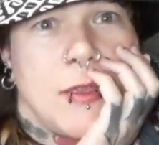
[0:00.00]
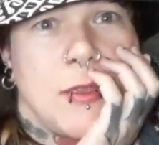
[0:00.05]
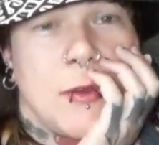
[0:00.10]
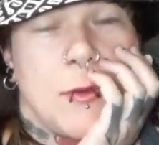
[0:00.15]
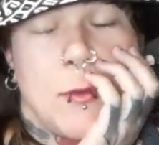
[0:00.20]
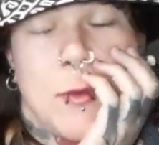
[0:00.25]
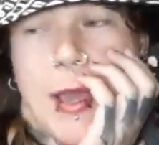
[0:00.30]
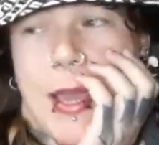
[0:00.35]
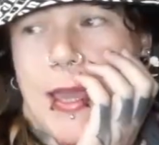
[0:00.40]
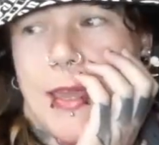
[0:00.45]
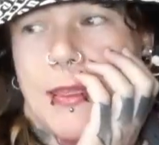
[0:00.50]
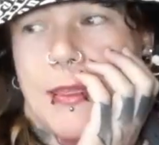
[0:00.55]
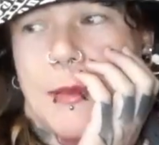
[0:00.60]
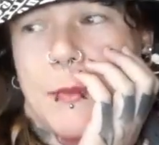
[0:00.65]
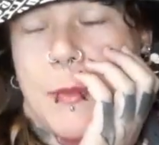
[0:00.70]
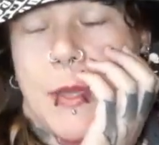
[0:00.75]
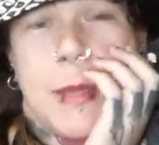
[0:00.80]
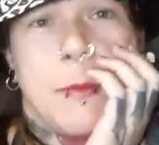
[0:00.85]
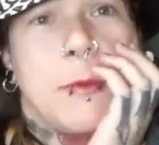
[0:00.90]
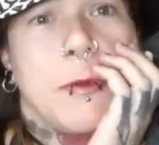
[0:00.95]
the way
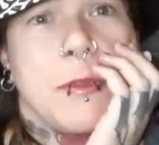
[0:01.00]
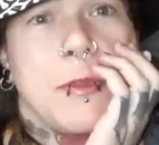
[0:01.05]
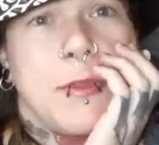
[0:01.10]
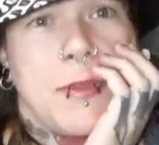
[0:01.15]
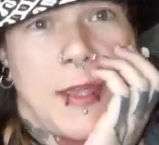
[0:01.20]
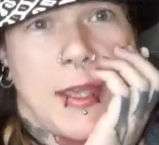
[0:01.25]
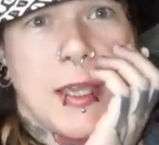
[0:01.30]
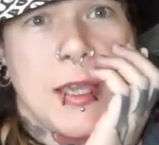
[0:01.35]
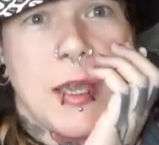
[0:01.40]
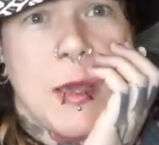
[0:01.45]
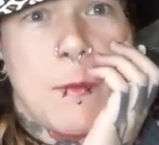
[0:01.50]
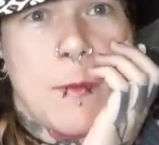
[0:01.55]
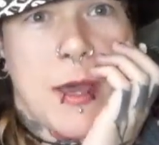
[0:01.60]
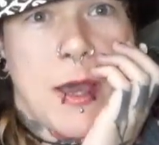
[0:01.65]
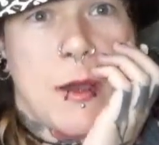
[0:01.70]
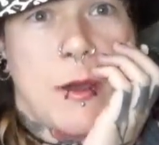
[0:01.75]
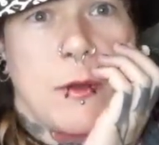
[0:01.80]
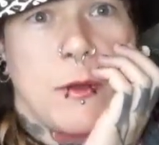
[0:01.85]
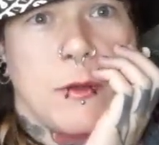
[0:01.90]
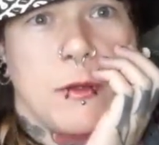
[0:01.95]
that people think
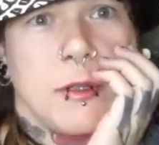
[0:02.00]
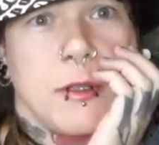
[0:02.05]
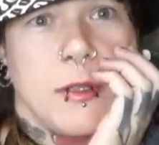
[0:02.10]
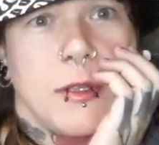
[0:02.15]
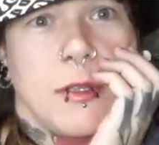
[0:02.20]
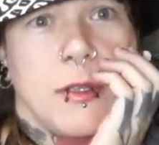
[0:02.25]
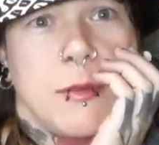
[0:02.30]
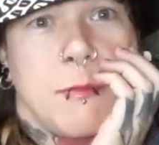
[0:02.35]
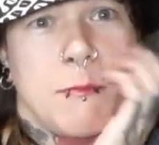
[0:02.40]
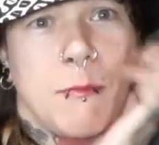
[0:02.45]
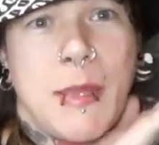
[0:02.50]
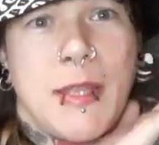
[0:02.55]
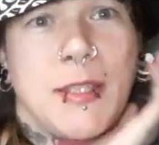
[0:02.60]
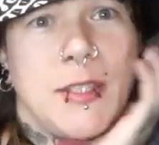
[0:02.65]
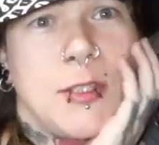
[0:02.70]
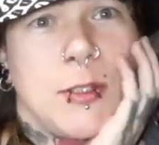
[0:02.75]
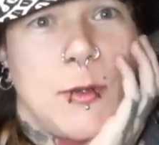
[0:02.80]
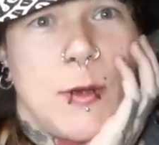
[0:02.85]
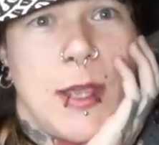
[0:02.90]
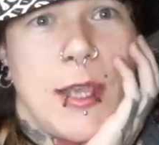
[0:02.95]
about
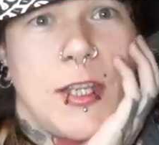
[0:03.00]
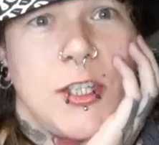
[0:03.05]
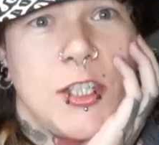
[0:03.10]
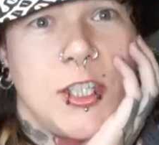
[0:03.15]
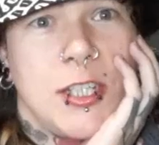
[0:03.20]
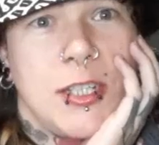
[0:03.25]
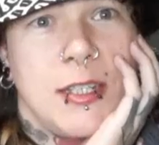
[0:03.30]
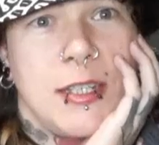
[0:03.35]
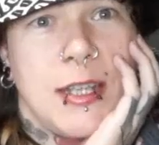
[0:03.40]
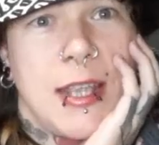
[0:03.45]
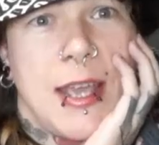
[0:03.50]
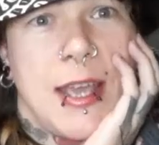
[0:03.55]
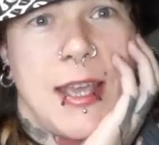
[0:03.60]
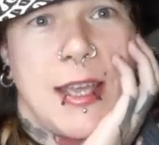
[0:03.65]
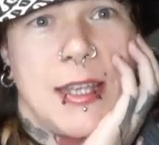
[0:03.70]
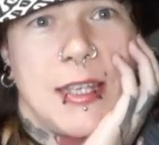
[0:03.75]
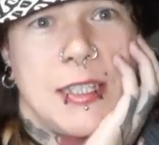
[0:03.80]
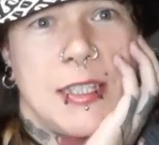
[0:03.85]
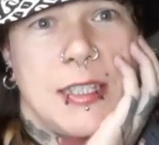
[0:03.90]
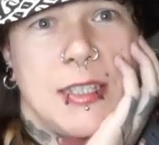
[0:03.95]
menstruation
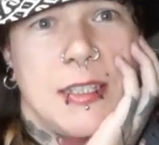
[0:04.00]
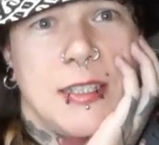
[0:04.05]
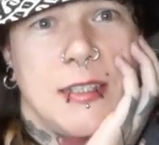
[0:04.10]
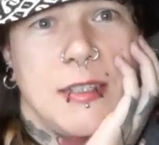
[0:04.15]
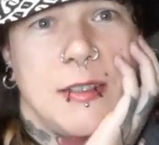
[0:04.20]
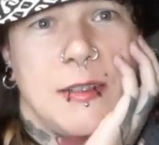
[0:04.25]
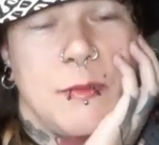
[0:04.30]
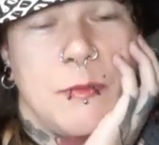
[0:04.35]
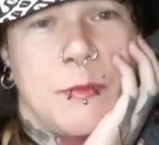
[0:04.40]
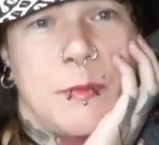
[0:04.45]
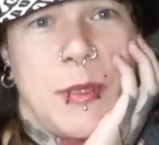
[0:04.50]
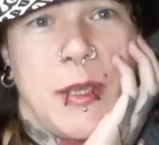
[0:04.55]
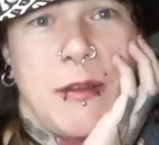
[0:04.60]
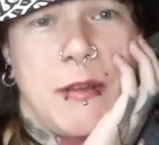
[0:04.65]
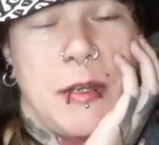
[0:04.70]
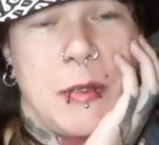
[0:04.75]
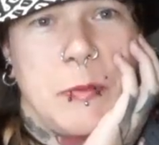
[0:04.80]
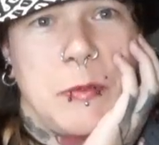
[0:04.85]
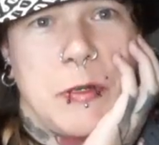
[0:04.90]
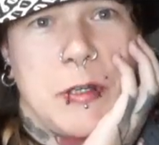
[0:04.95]
and
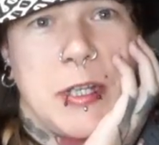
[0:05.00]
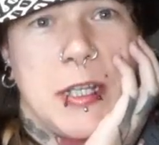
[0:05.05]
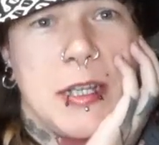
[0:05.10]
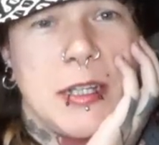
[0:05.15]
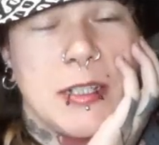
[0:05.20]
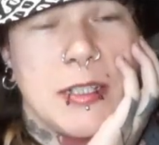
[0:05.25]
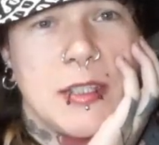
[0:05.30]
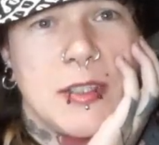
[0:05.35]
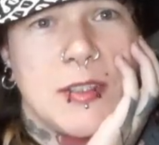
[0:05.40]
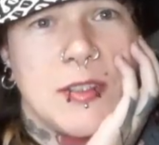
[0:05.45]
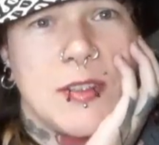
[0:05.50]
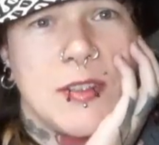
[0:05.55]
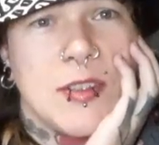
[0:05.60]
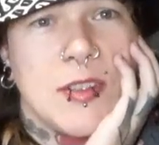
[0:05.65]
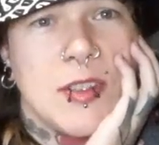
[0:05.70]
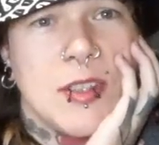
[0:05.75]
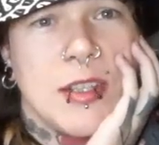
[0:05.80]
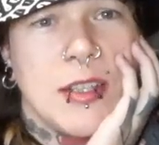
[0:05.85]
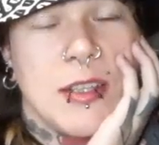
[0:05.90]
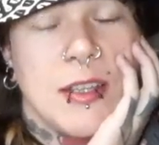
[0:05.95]
period
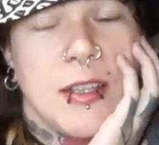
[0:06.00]
products